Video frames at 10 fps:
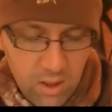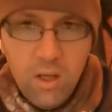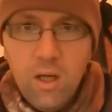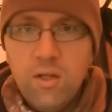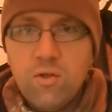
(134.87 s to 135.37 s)

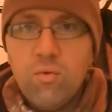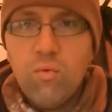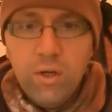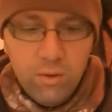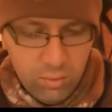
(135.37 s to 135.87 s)
it's a
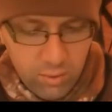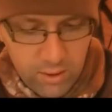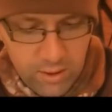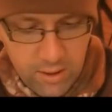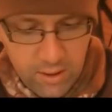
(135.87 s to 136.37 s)
real,
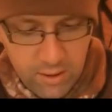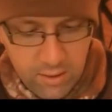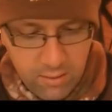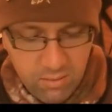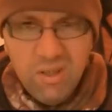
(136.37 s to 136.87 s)

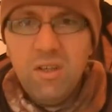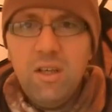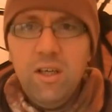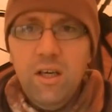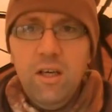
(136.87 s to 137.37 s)
well,
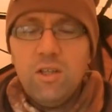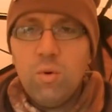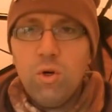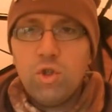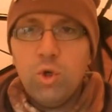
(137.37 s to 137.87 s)
it's
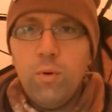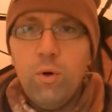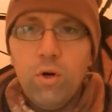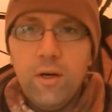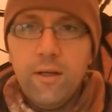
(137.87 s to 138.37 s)
quite a supple
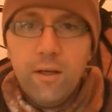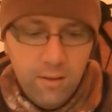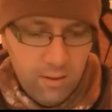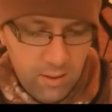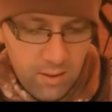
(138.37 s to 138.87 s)
hook link,
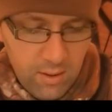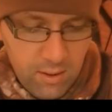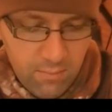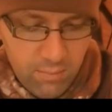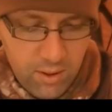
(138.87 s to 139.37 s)

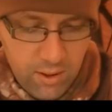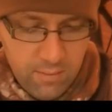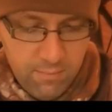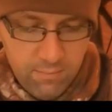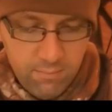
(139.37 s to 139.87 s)
but
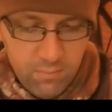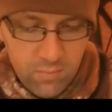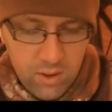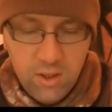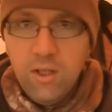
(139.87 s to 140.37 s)

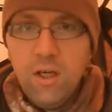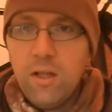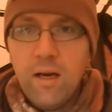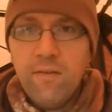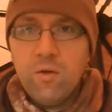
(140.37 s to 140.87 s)
you
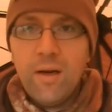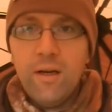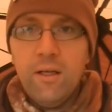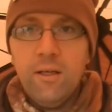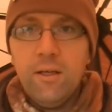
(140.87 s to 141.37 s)
don't have to add
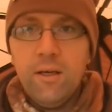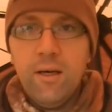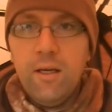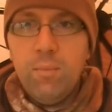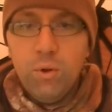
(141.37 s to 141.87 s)

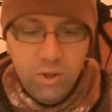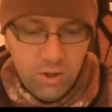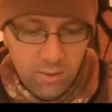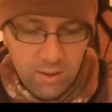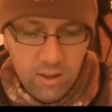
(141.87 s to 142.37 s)
any putty
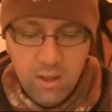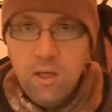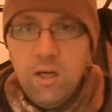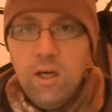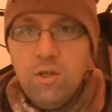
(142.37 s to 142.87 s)
to it.
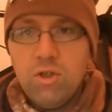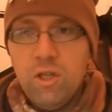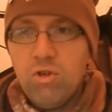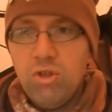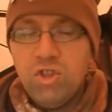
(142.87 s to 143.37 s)
It just
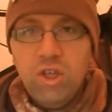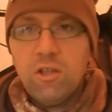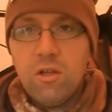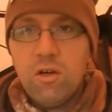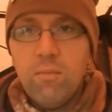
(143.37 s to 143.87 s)
literally
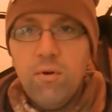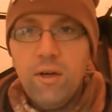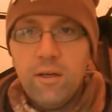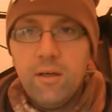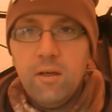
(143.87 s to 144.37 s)
sinks like a
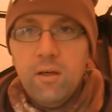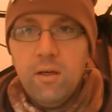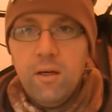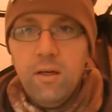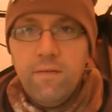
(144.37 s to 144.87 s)
brick,
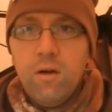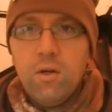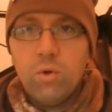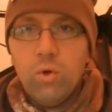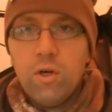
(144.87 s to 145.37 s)
and it
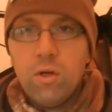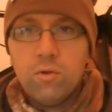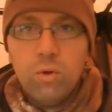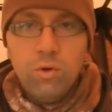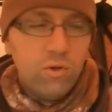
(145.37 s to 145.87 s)
follows all the contours